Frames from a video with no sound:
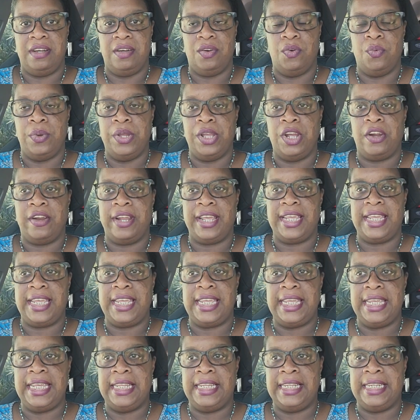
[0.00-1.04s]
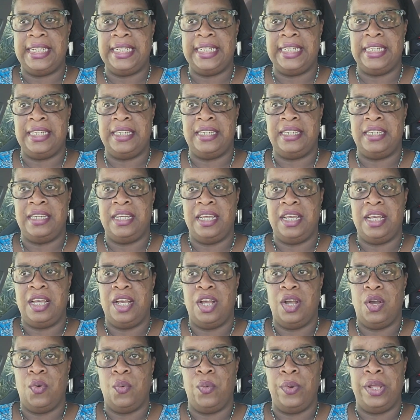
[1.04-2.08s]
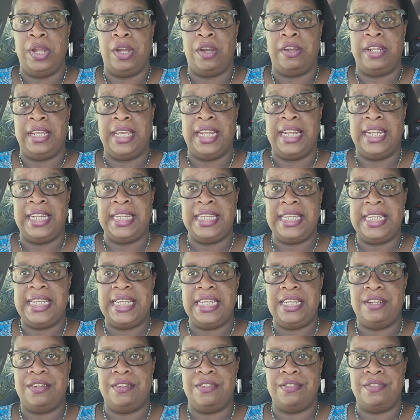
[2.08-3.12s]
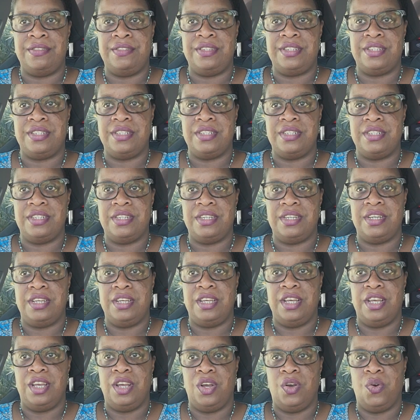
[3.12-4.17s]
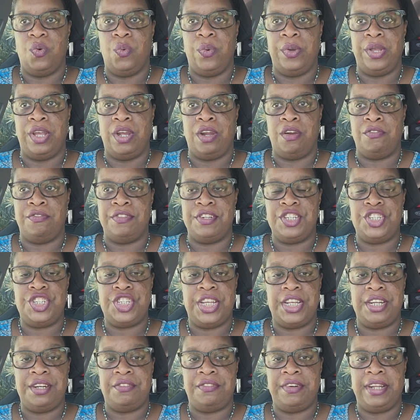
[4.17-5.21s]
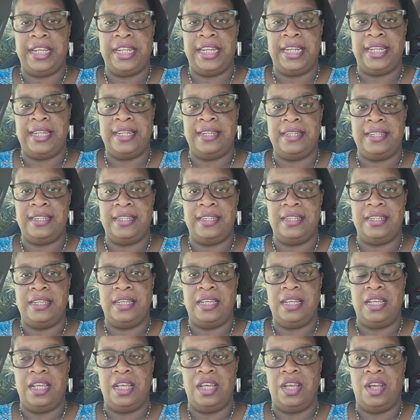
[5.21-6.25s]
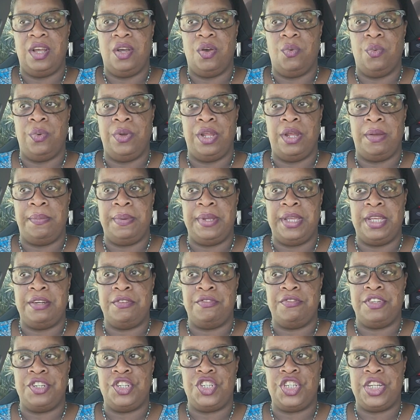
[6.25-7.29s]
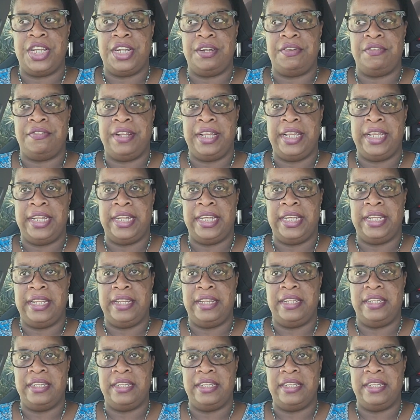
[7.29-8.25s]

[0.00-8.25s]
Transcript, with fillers: We are healing. We are getting healed. We are regenerating. We are being regenerated.